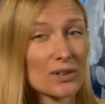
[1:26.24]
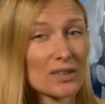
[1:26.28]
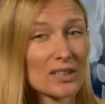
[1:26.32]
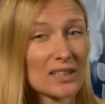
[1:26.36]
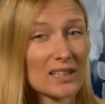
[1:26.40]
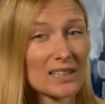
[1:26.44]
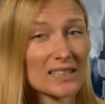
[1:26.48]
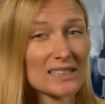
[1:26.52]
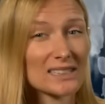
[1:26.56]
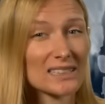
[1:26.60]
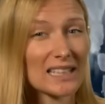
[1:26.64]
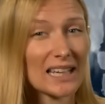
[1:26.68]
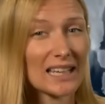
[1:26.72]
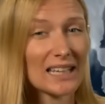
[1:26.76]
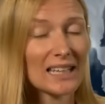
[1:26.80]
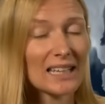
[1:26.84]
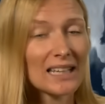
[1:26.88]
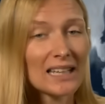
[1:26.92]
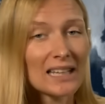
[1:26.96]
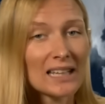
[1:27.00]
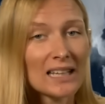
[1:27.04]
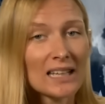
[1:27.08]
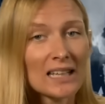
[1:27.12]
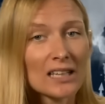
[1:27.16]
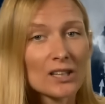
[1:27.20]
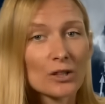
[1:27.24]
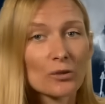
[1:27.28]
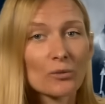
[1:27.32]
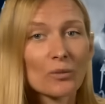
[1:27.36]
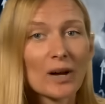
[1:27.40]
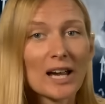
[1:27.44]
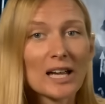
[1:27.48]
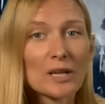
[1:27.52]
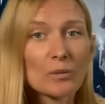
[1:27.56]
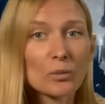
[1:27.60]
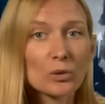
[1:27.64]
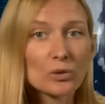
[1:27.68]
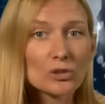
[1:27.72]
Thursday. The
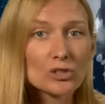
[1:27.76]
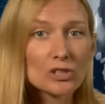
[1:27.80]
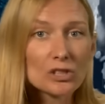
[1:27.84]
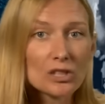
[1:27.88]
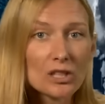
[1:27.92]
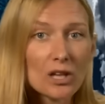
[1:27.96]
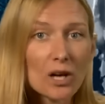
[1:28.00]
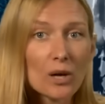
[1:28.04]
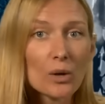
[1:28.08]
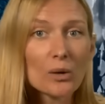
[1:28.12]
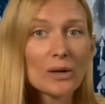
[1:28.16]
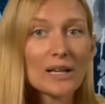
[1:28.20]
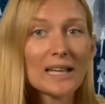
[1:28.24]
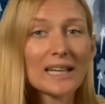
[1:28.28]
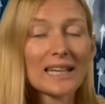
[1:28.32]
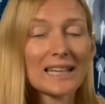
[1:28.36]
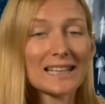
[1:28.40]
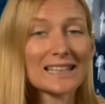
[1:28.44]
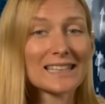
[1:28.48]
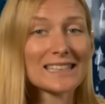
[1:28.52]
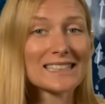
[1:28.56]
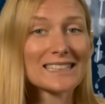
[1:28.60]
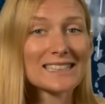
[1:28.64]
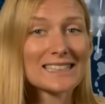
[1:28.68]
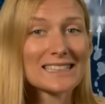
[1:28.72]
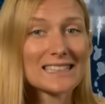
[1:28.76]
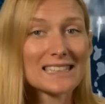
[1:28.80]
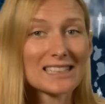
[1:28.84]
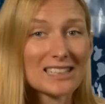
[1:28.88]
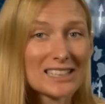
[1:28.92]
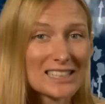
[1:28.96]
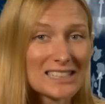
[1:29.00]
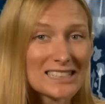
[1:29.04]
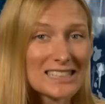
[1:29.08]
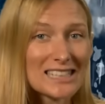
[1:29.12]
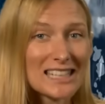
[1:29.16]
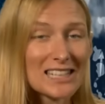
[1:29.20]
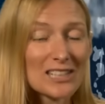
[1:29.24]
rain will slowly and cont
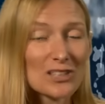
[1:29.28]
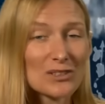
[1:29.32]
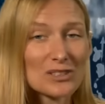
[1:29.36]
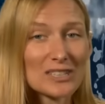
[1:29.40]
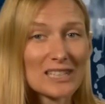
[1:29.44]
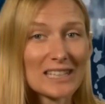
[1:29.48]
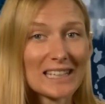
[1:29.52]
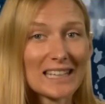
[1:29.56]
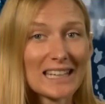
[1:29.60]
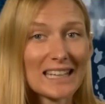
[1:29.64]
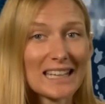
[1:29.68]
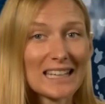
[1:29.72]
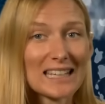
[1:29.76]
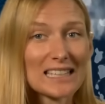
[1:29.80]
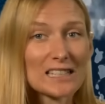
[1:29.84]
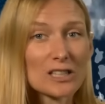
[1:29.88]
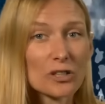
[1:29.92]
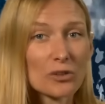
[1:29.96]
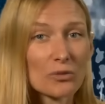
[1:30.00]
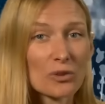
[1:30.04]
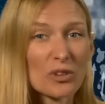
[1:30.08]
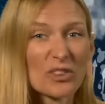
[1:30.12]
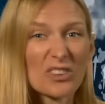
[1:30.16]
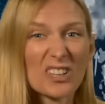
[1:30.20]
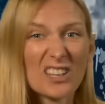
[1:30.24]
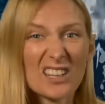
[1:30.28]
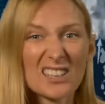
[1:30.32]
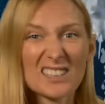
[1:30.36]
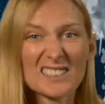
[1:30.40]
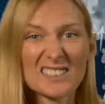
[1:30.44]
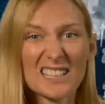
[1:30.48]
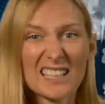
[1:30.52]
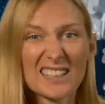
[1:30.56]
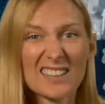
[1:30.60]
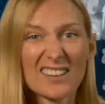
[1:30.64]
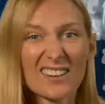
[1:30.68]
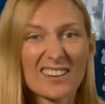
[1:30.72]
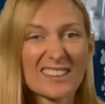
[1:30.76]
continue to ease through
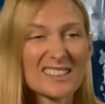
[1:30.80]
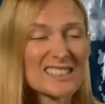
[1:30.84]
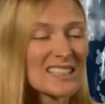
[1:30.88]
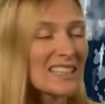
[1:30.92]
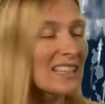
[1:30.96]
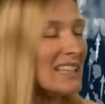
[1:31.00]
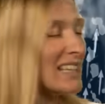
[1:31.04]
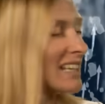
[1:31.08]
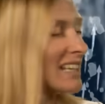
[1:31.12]
Thursday night